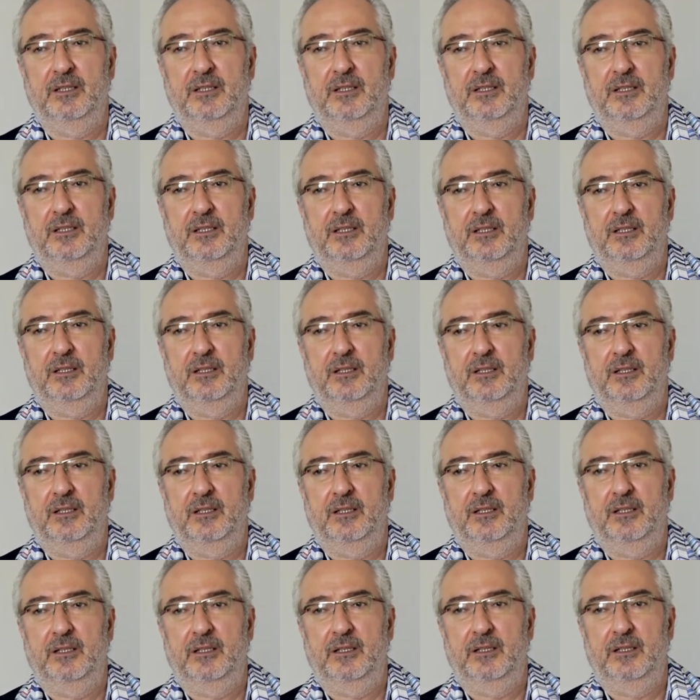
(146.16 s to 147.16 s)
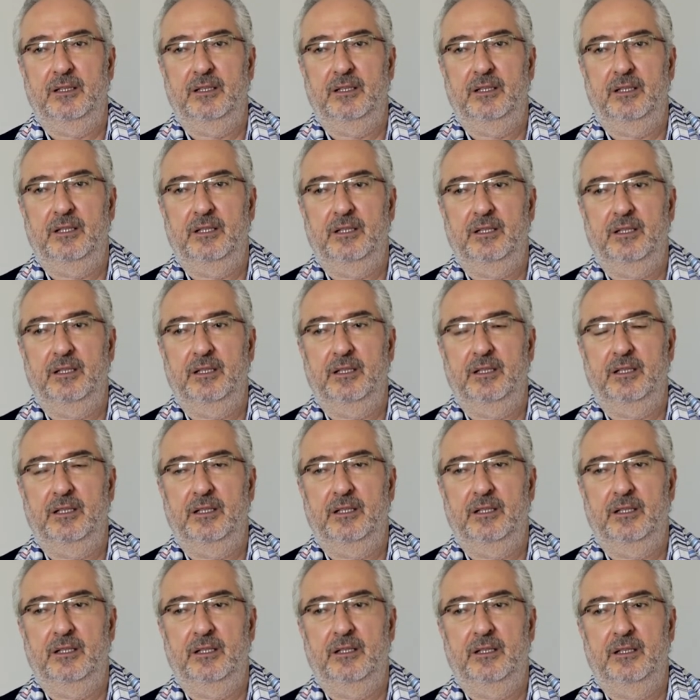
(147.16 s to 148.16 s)

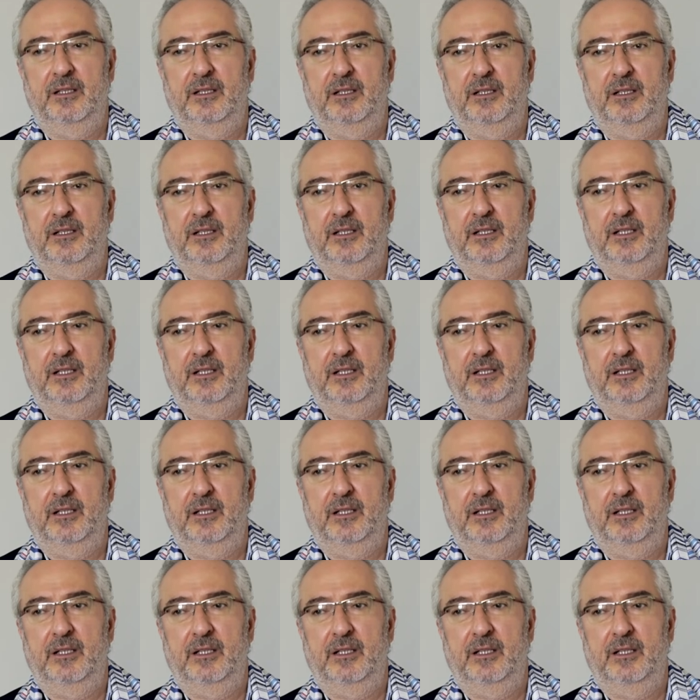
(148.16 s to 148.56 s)
(silence)